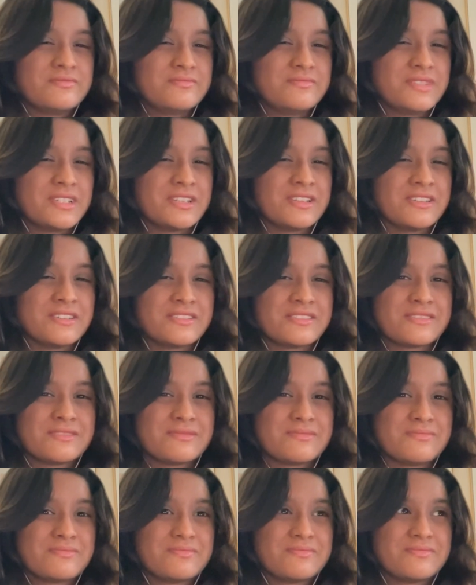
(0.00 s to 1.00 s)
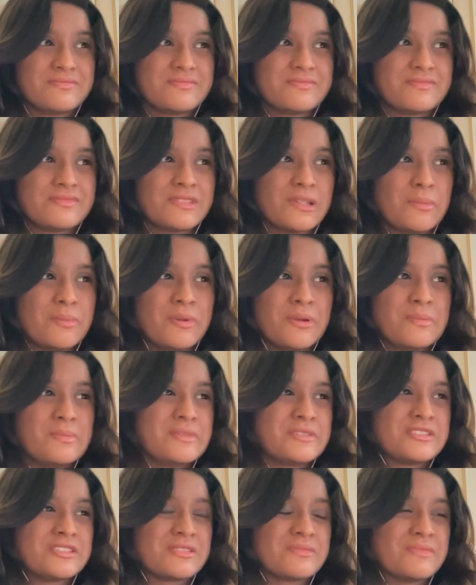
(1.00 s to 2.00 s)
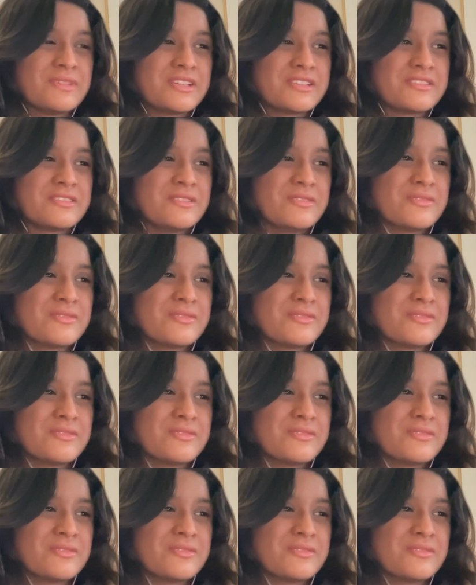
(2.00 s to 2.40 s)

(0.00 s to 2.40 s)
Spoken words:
because the purpose just makes no